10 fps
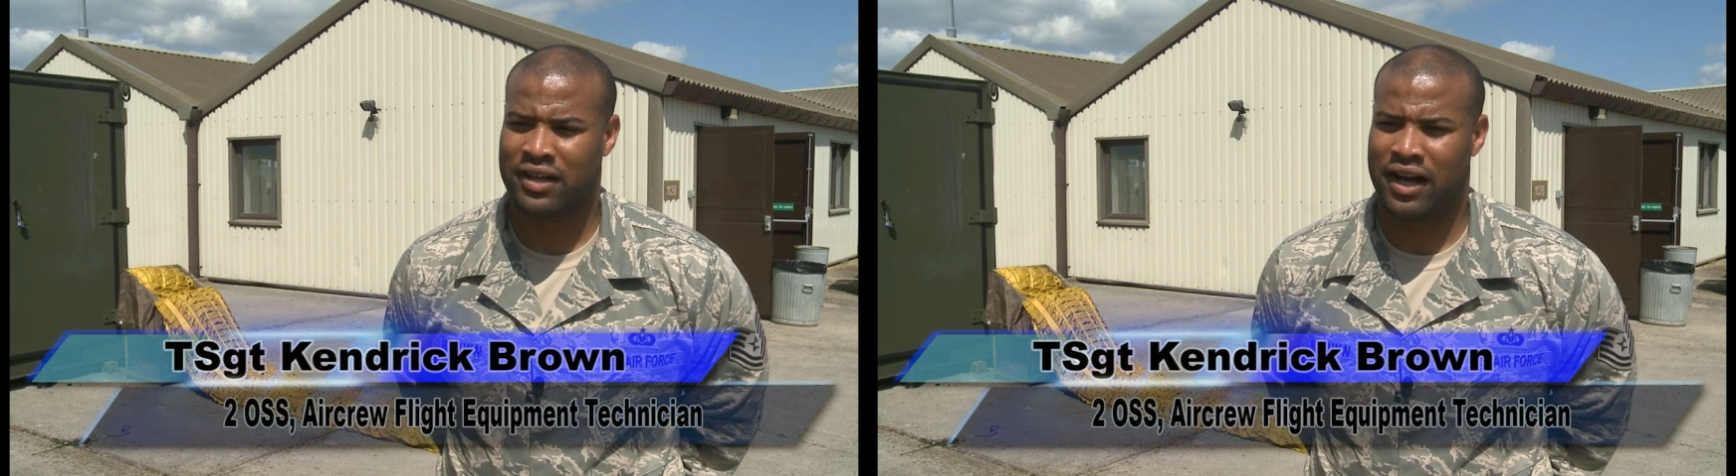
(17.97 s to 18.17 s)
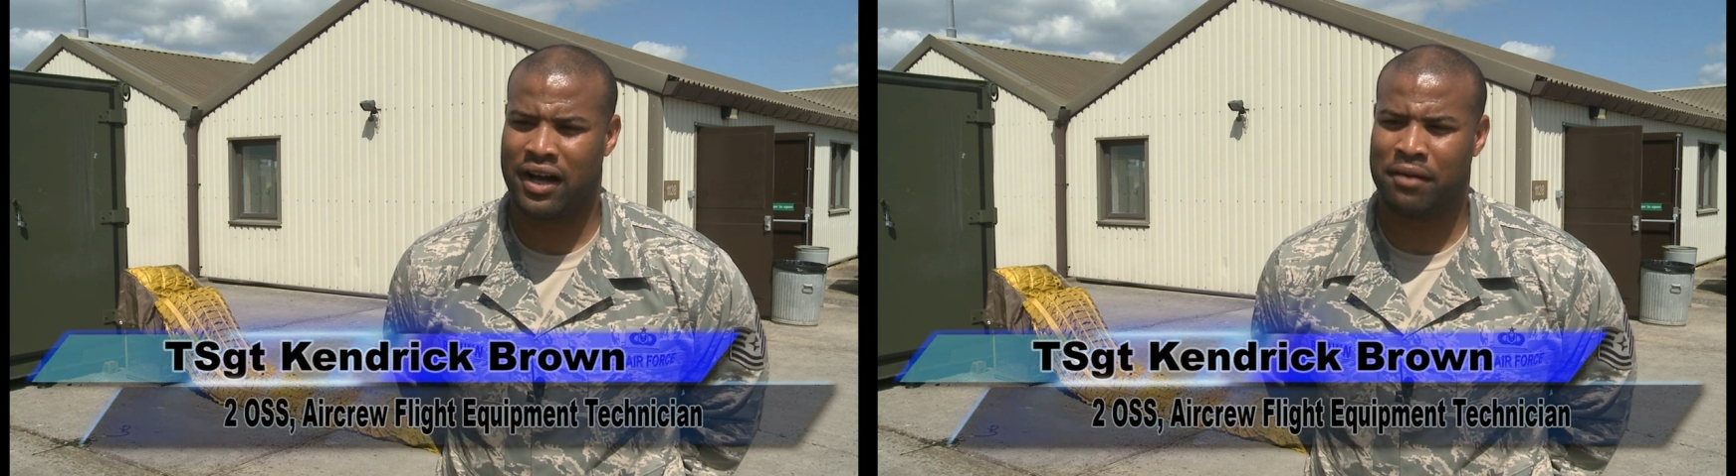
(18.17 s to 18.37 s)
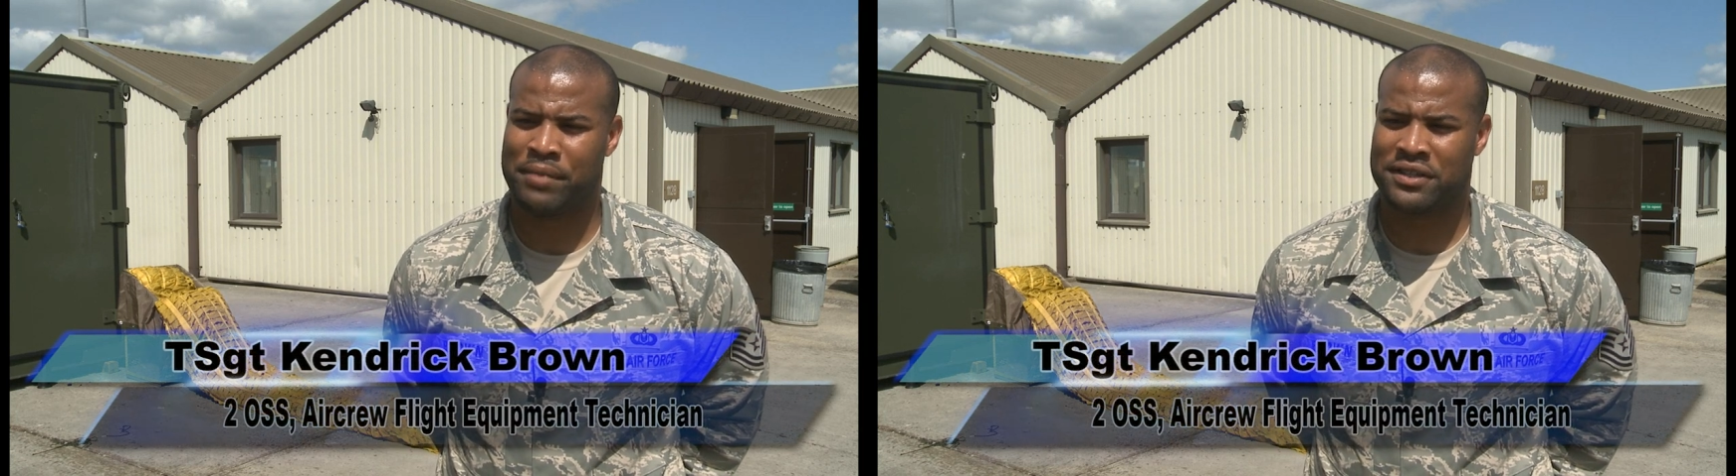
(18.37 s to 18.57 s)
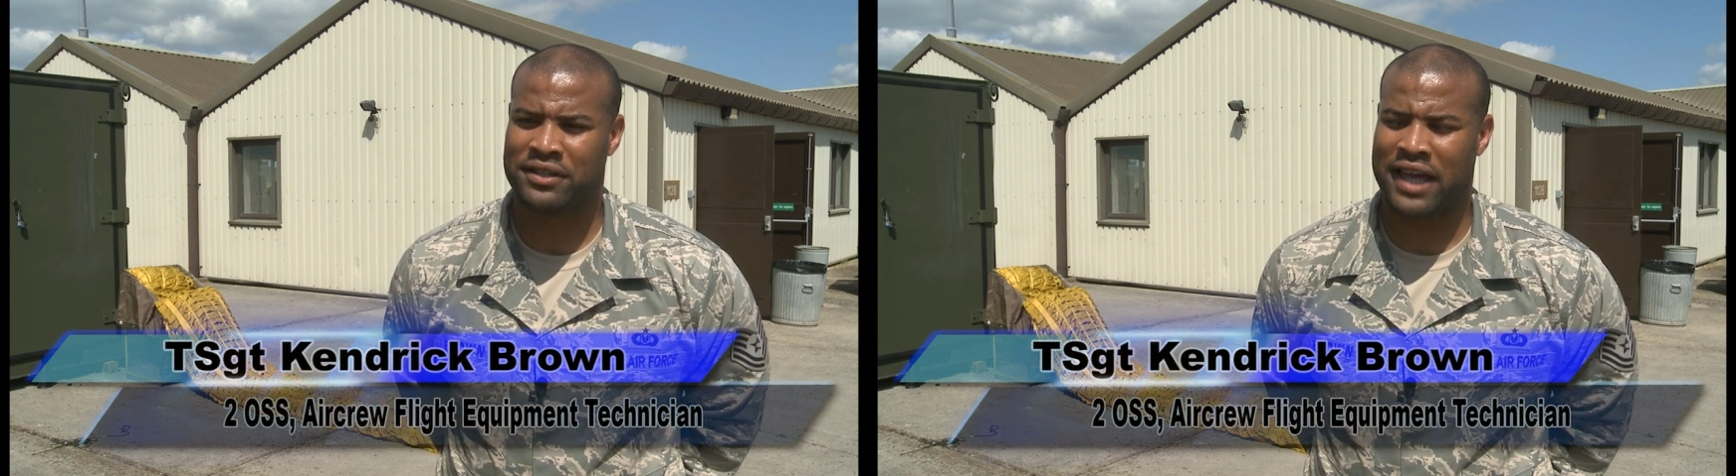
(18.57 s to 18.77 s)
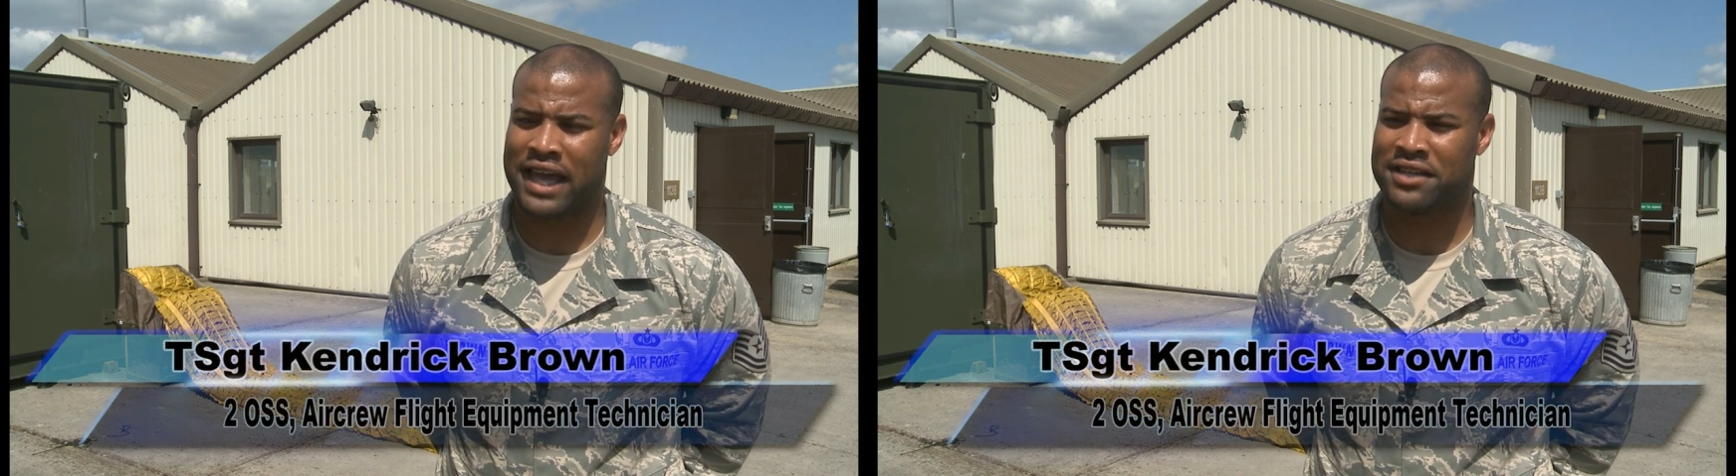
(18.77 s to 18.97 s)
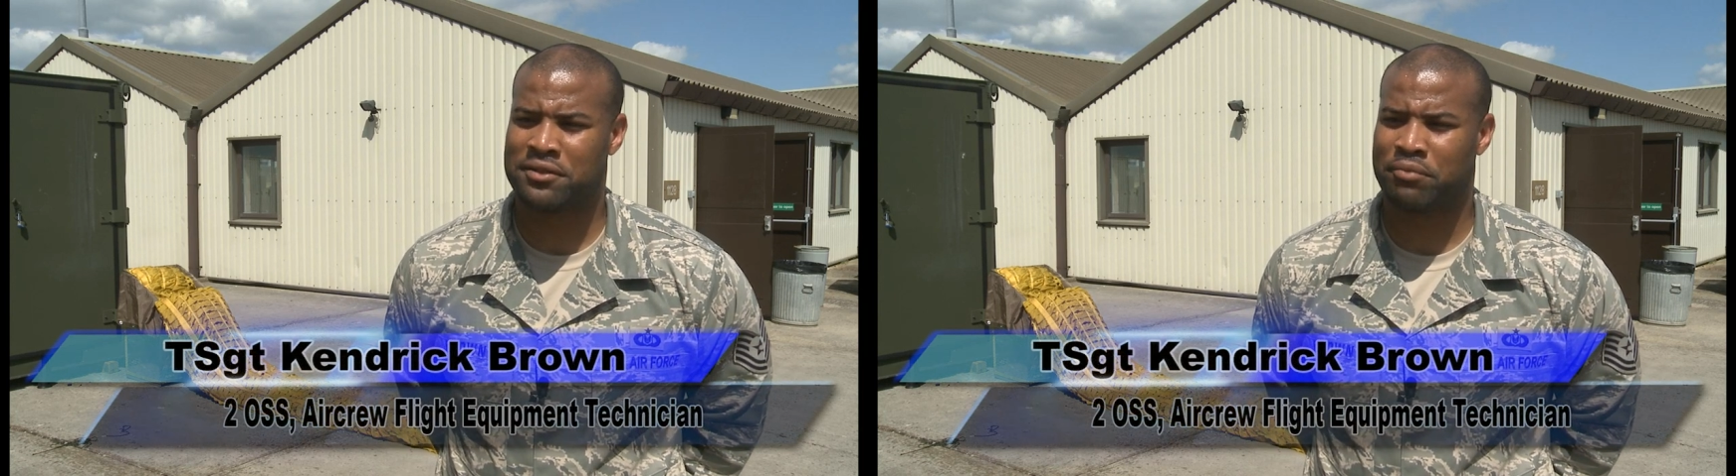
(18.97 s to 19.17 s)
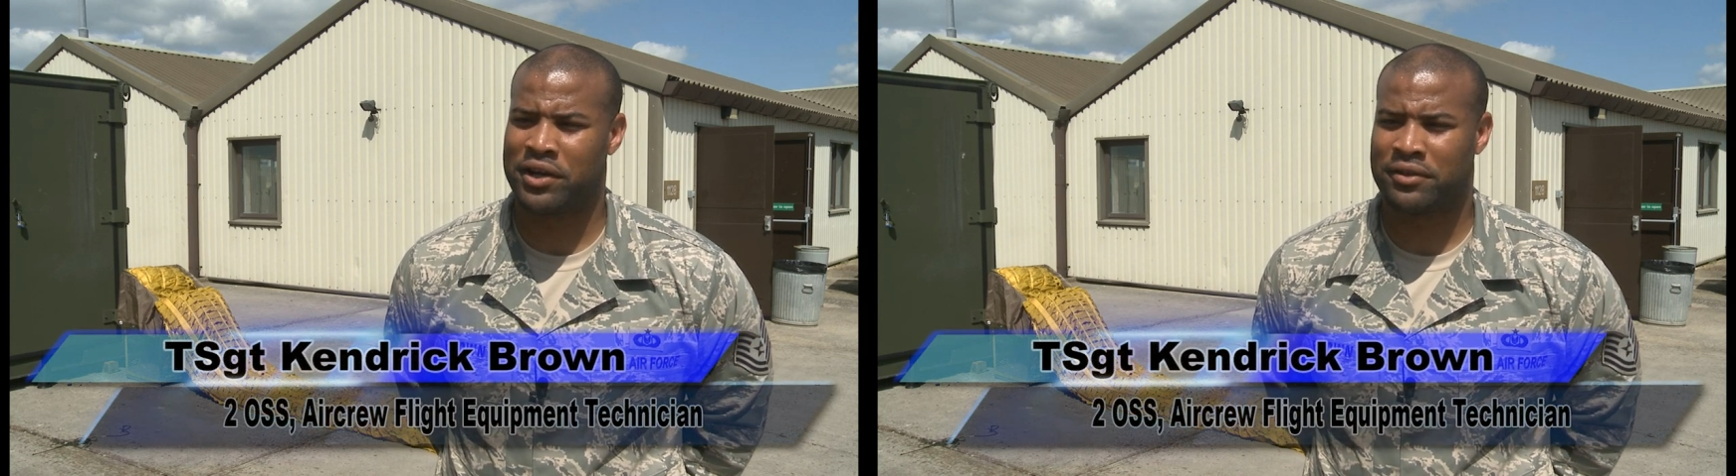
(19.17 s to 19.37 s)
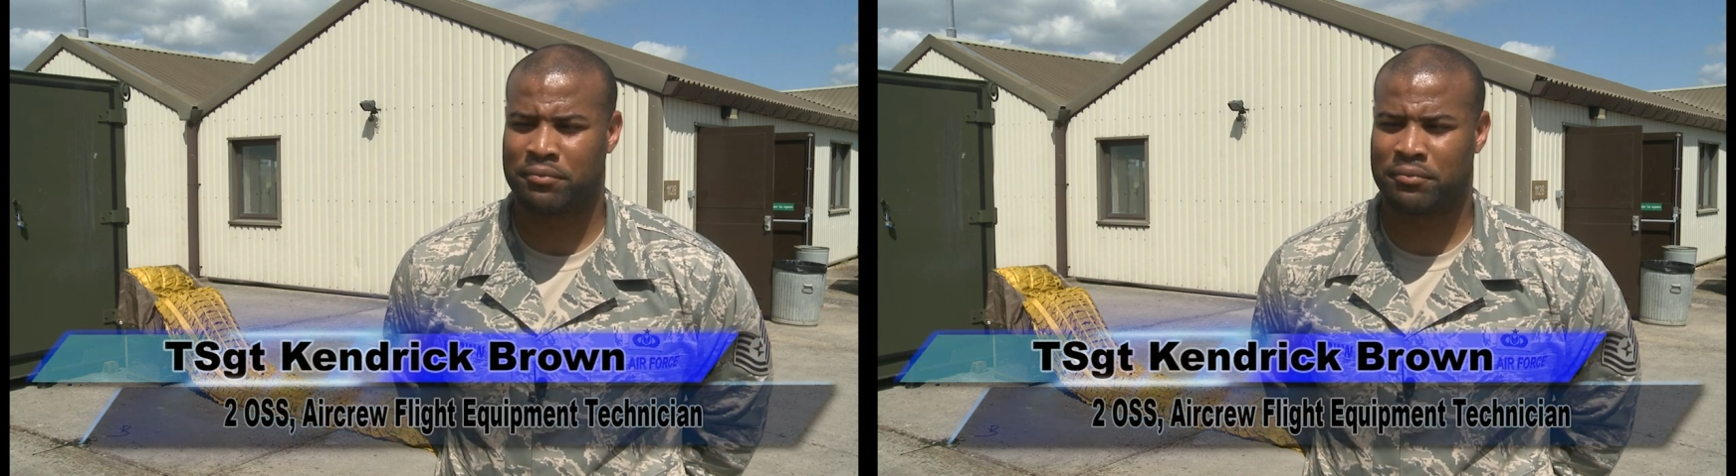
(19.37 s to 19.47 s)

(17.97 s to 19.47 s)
Uh, basically, aids the brake,